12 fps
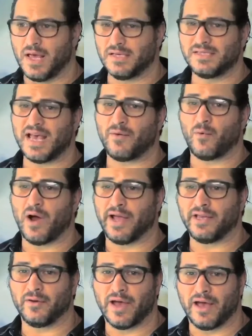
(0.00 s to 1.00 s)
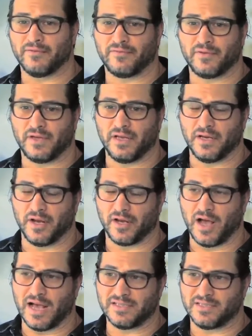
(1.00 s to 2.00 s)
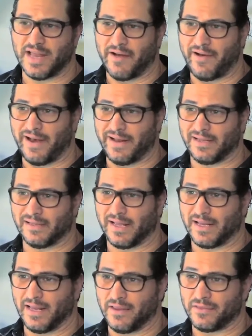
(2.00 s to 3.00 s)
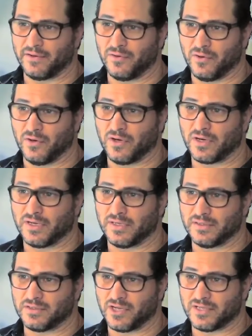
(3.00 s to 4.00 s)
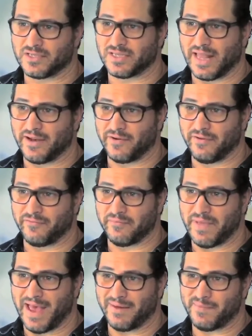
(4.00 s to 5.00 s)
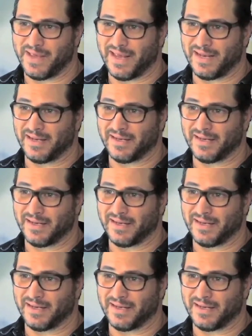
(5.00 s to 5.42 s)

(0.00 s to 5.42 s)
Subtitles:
Is that why you have, you know, guys narrating like Ethan Hawke and John Slattery from Mad Men